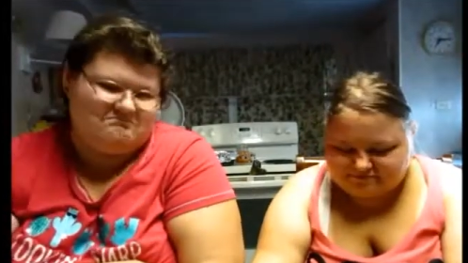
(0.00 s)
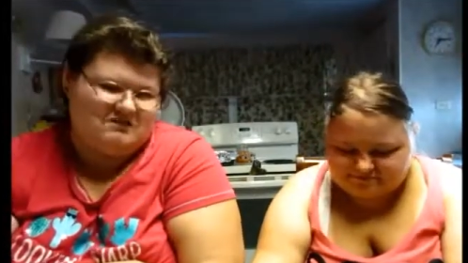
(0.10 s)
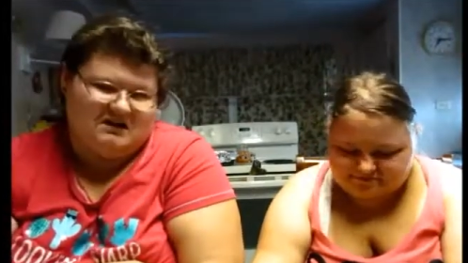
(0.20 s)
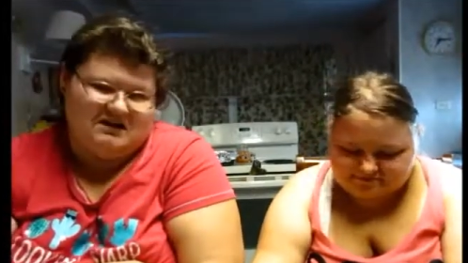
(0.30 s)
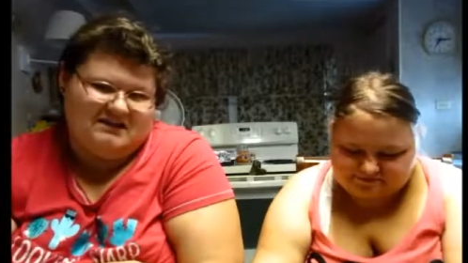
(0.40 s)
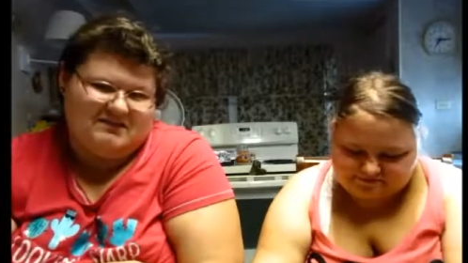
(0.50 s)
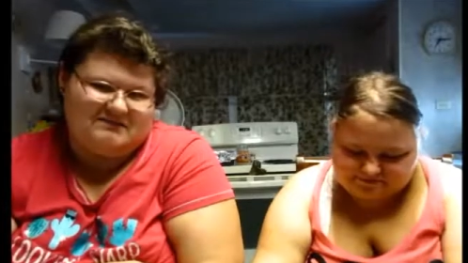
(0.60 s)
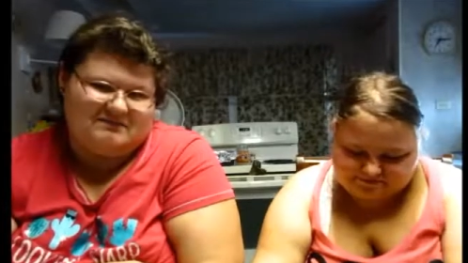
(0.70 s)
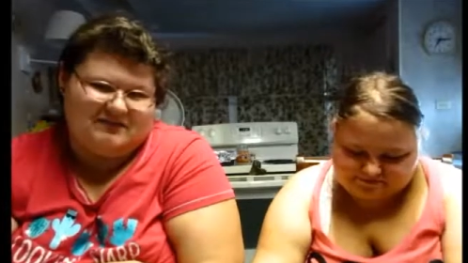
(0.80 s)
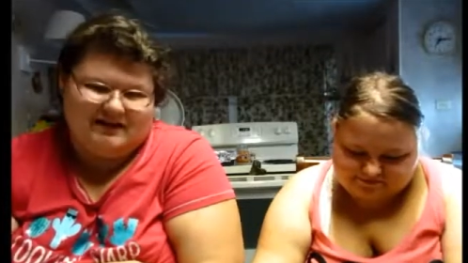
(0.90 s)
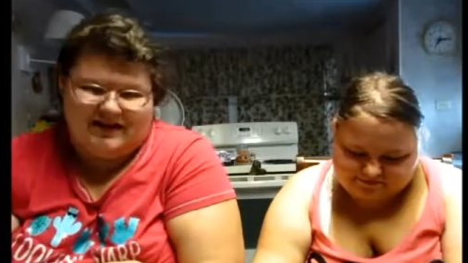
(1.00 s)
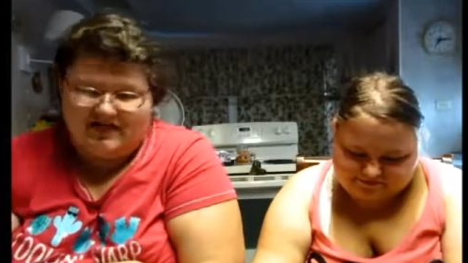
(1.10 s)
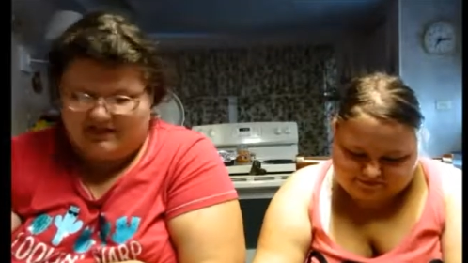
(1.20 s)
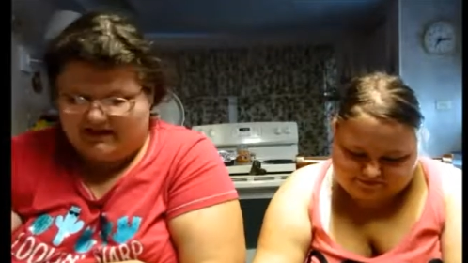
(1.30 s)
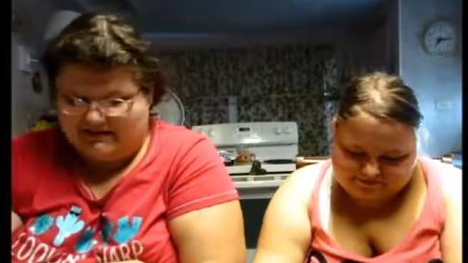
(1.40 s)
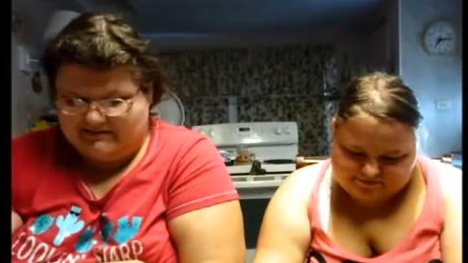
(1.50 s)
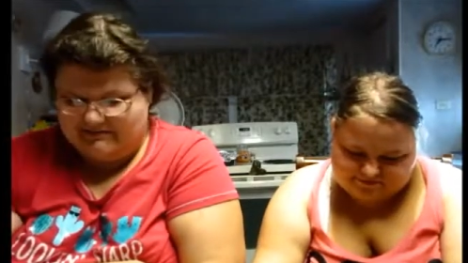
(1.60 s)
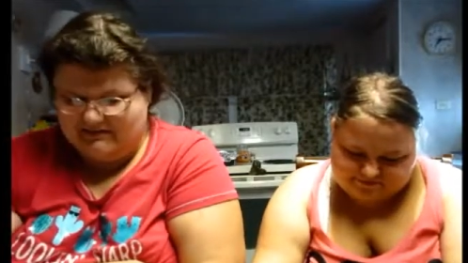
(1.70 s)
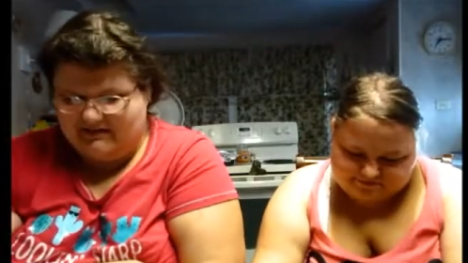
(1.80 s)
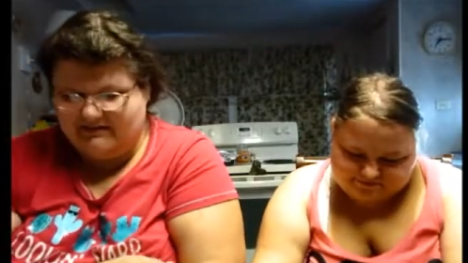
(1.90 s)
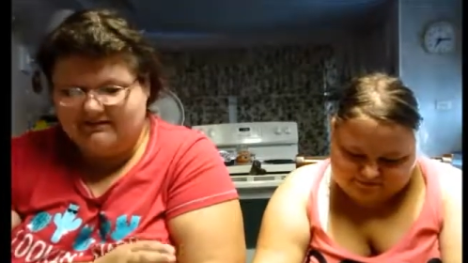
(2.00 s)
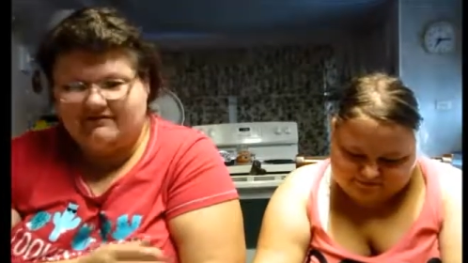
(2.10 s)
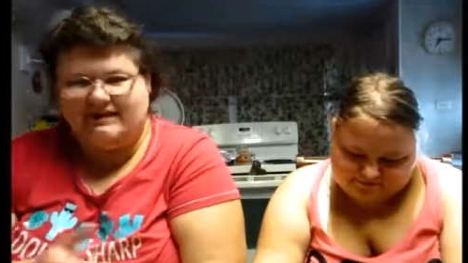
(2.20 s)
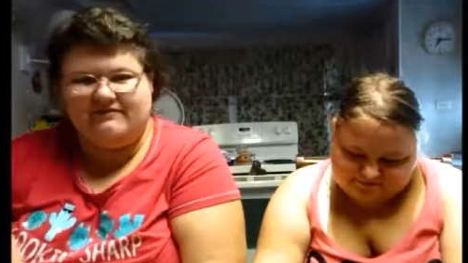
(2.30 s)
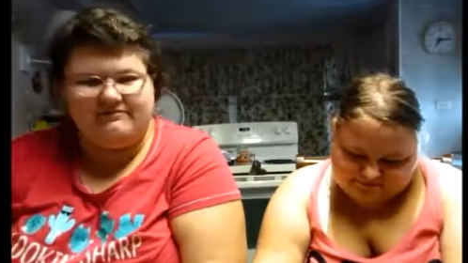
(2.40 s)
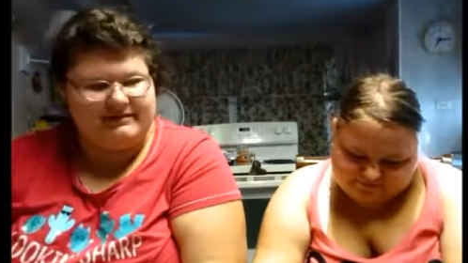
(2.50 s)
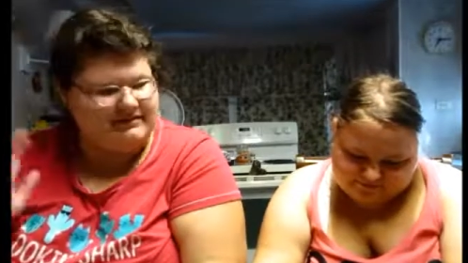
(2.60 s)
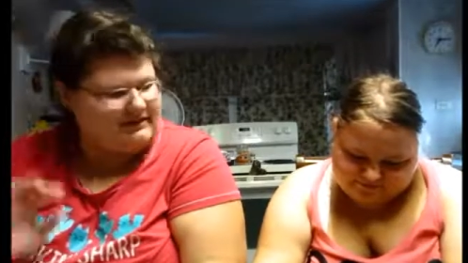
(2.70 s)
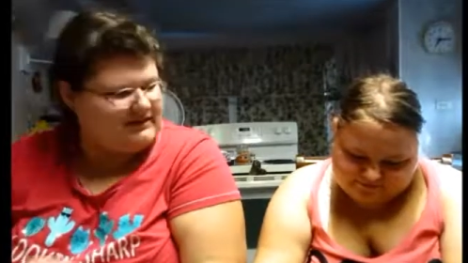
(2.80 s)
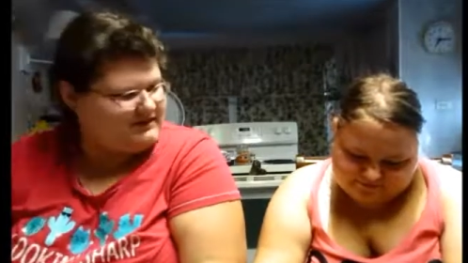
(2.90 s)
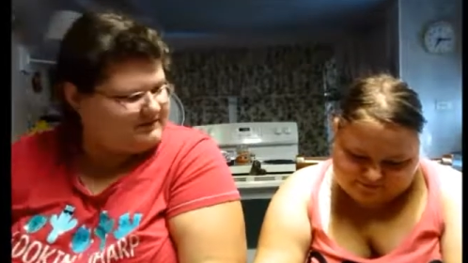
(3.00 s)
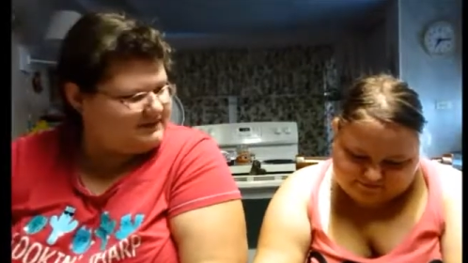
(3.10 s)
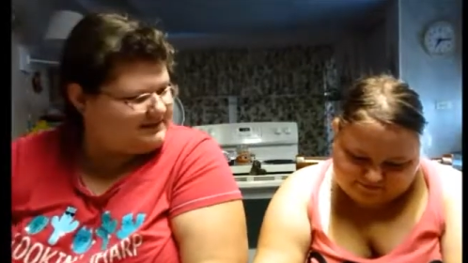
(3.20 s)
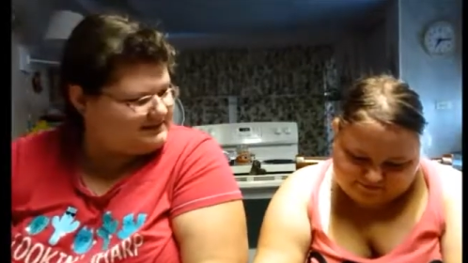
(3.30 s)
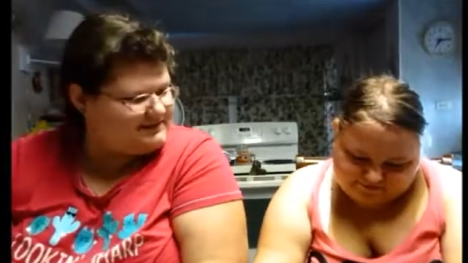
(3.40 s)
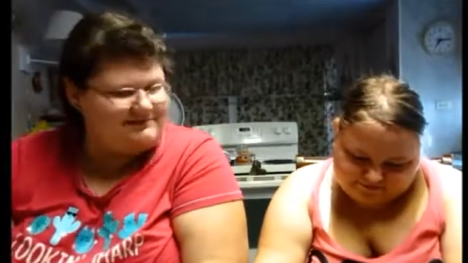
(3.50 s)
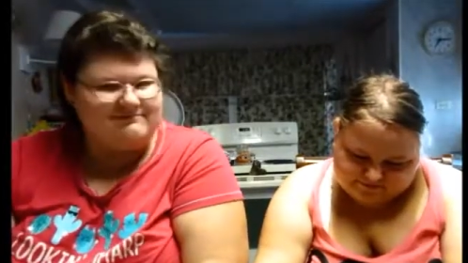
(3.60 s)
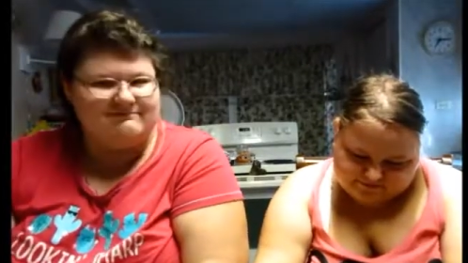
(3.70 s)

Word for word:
Speaker 1: Alright then. That will have been the end of this.